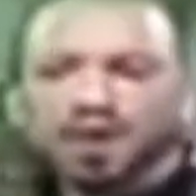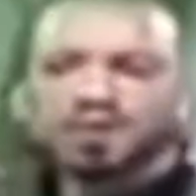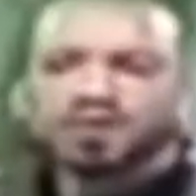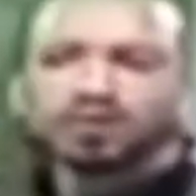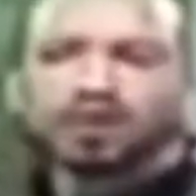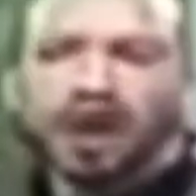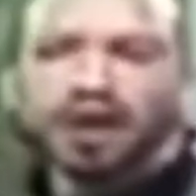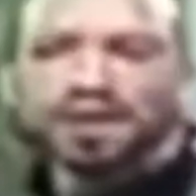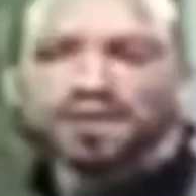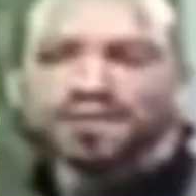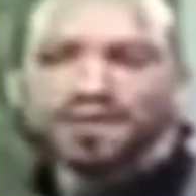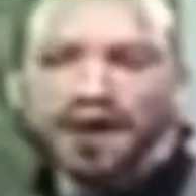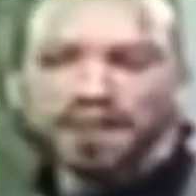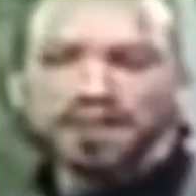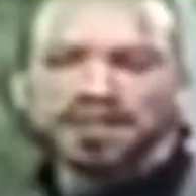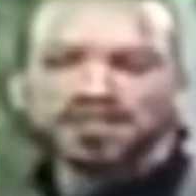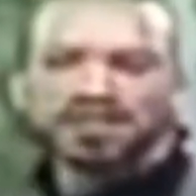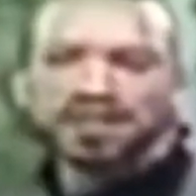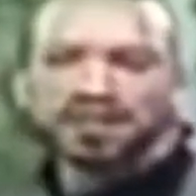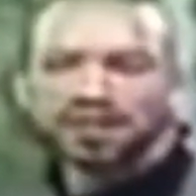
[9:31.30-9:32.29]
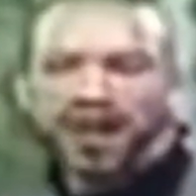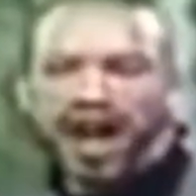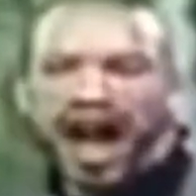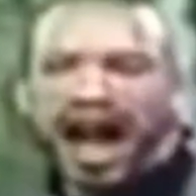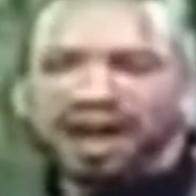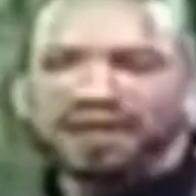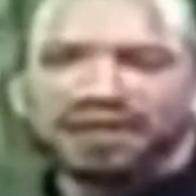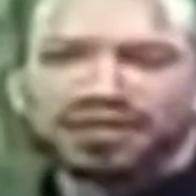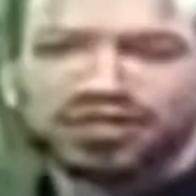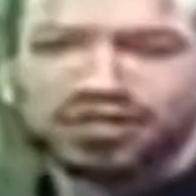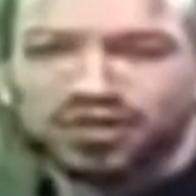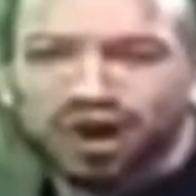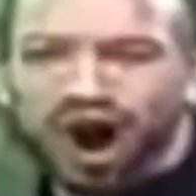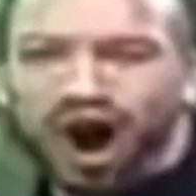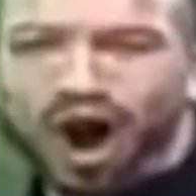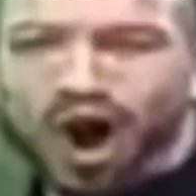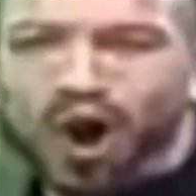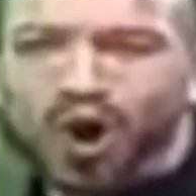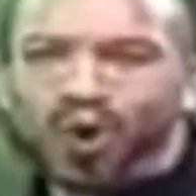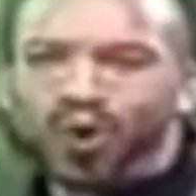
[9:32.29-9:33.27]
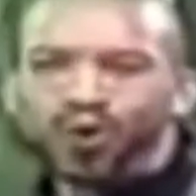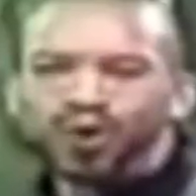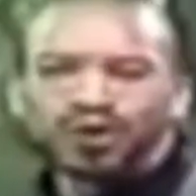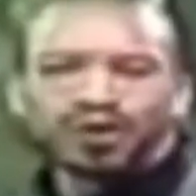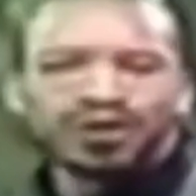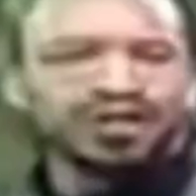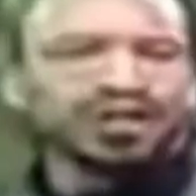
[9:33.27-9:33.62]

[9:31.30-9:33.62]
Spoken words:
flowing straight from the survival scroll.